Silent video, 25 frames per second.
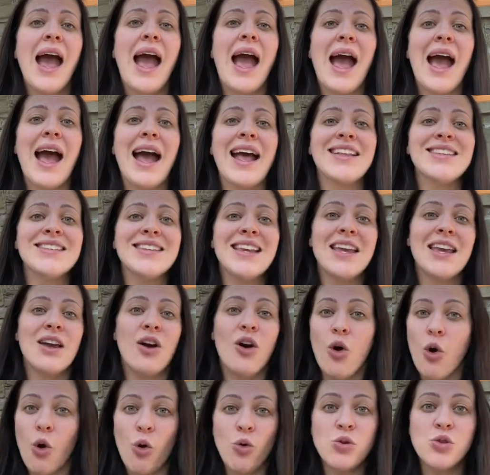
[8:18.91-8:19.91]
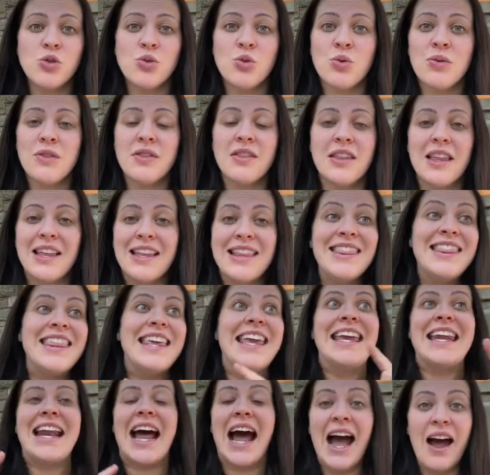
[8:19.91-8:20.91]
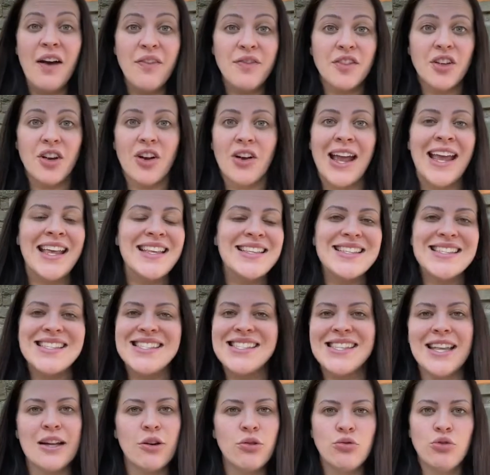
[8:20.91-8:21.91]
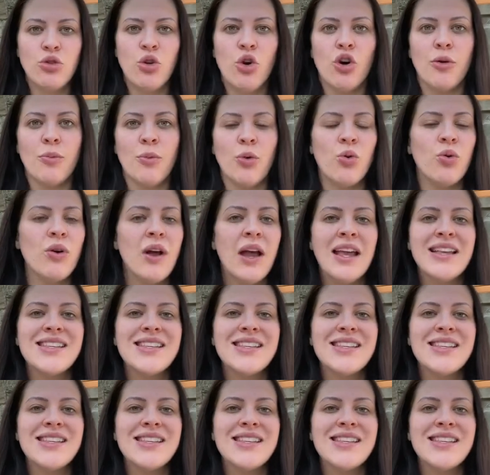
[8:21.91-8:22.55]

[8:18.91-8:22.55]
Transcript: and it also thereafter, it's still normal.